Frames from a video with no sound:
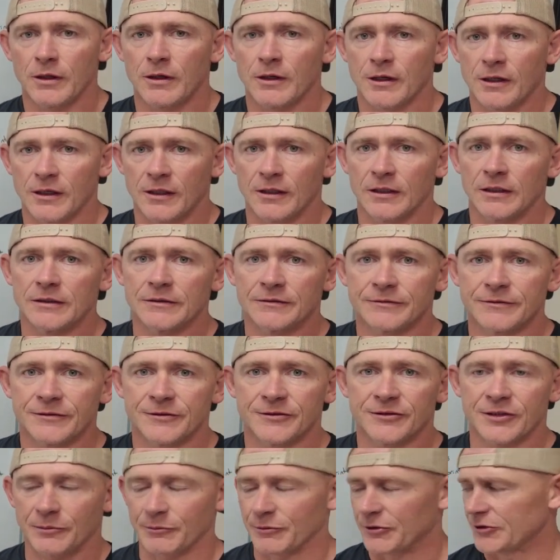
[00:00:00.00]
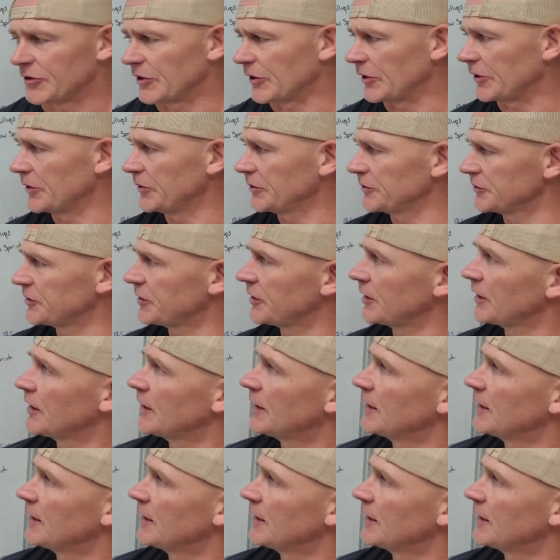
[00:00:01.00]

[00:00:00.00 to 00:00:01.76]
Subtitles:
of Summer Surge.